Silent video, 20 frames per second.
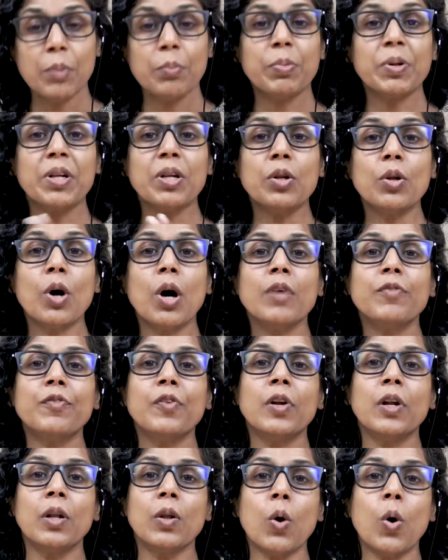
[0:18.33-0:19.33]
but not
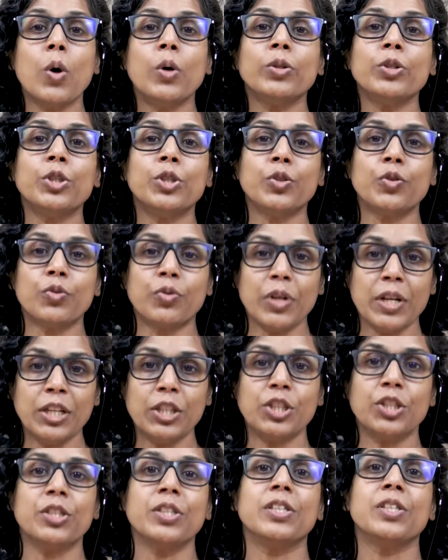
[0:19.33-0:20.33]
for long
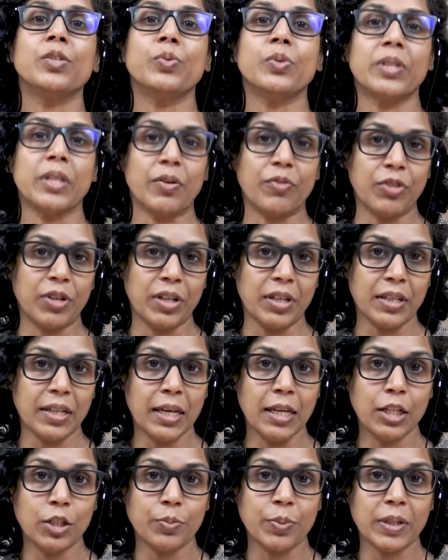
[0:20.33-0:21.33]
durations with every
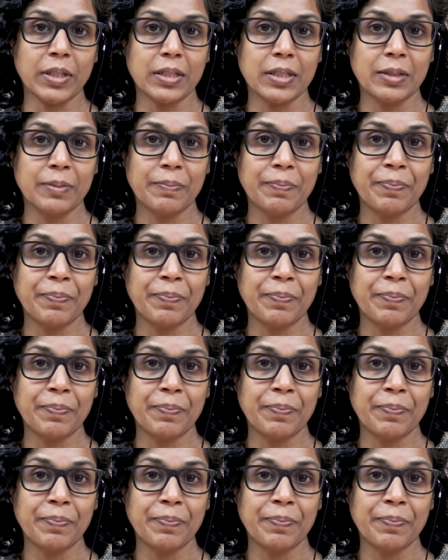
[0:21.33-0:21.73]
engagement.